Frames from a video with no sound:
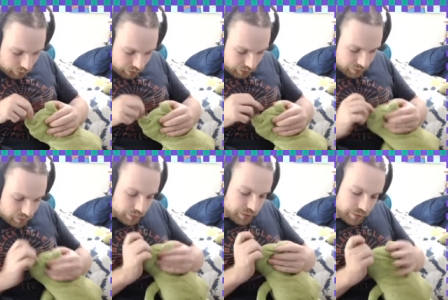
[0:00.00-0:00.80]
Okay, so
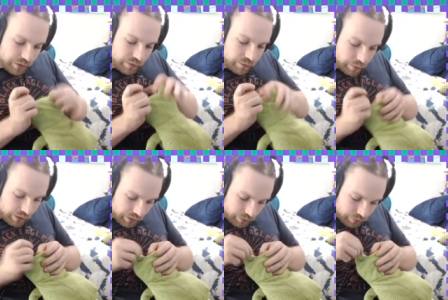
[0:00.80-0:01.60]
we still have a
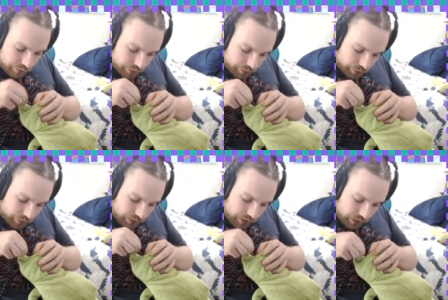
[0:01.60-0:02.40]
part of this
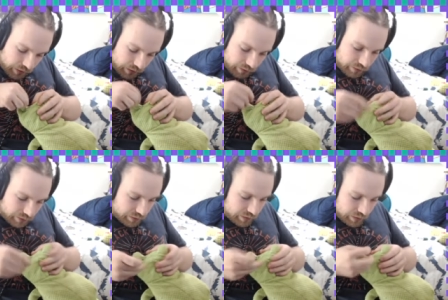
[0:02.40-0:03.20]
frog's eye that
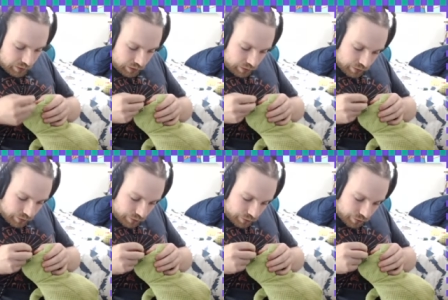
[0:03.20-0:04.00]
is
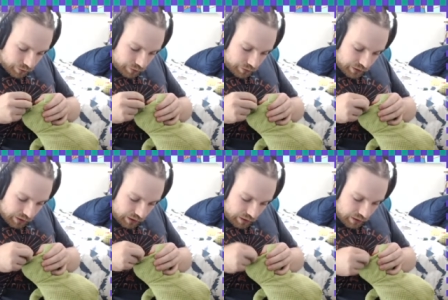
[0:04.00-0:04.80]
solidly
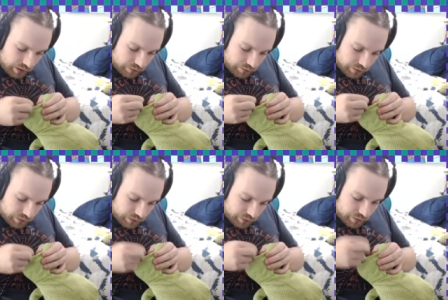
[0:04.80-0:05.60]
hanging out of the
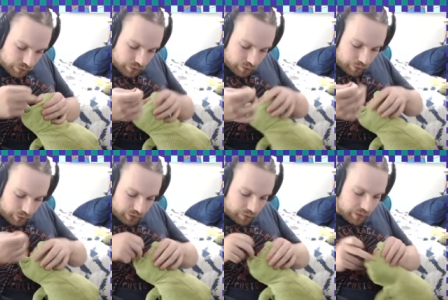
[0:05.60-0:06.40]
stitch, so we're going to
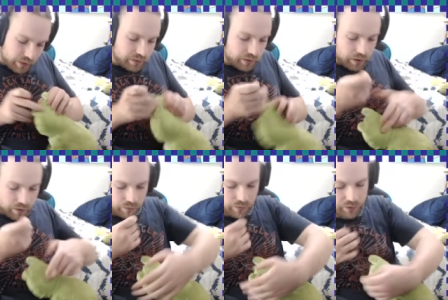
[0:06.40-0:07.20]
poke that back
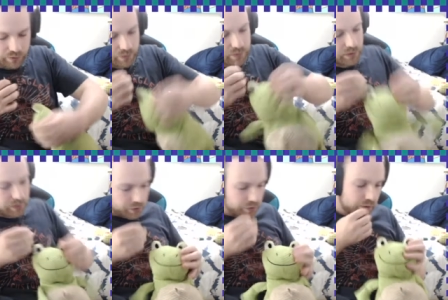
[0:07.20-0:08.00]
down into the
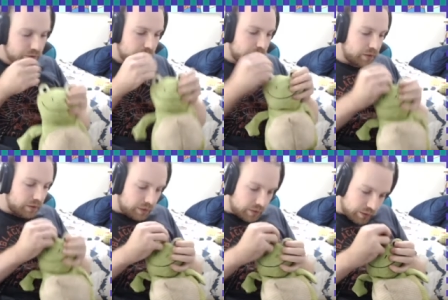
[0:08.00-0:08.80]
stitch,
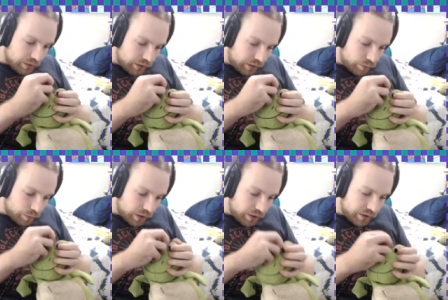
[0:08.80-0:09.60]
and
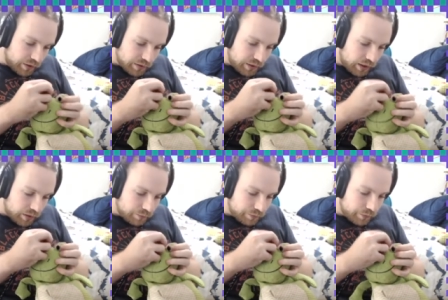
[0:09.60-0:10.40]
where it
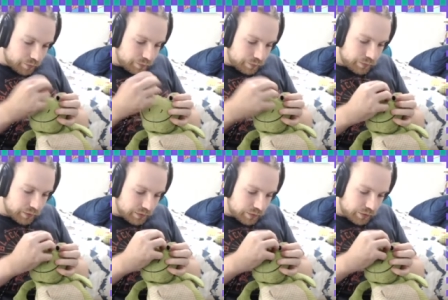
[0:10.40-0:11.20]
came from,
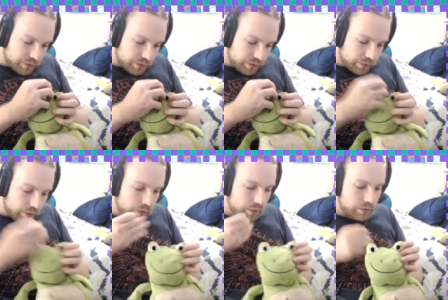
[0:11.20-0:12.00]
it's going to leave a
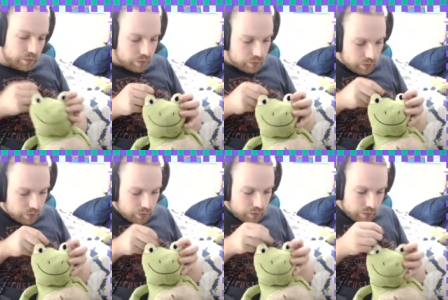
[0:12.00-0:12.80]
hole.
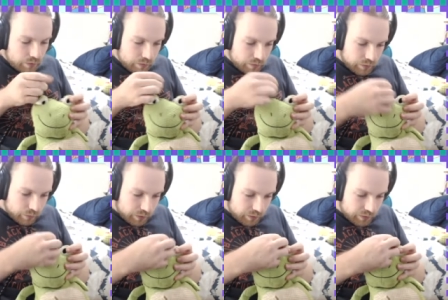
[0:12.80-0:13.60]
So
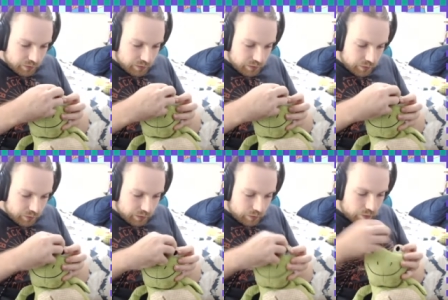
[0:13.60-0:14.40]
we're going to seal
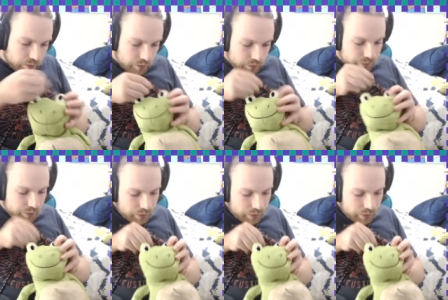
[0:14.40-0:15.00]
that hole off.